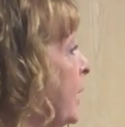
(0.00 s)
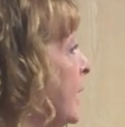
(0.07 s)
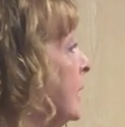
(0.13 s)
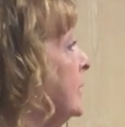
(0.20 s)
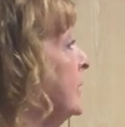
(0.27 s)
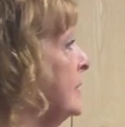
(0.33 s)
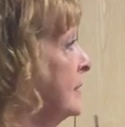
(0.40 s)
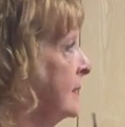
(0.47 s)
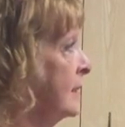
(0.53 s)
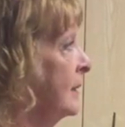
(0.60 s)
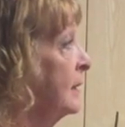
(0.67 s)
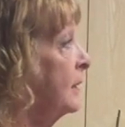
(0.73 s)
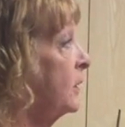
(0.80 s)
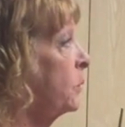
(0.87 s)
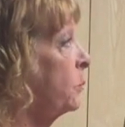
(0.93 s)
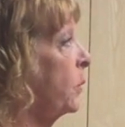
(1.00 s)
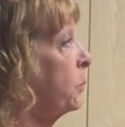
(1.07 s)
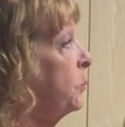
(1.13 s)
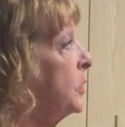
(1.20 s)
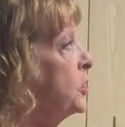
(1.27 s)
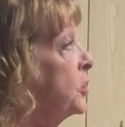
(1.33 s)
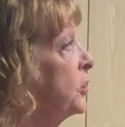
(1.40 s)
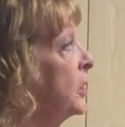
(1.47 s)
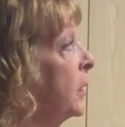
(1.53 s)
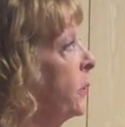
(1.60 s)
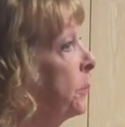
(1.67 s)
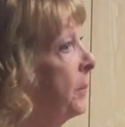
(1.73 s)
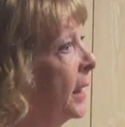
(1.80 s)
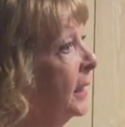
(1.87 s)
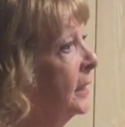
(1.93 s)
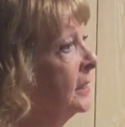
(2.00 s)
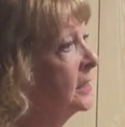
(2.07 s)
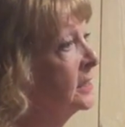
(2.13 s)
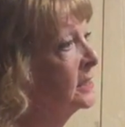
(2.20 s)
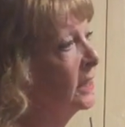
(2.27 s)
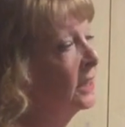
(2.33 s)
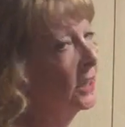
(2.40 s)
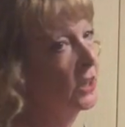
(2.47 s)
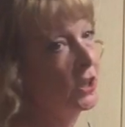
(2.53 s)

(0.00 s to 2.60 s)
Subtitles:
beings when we turn our minds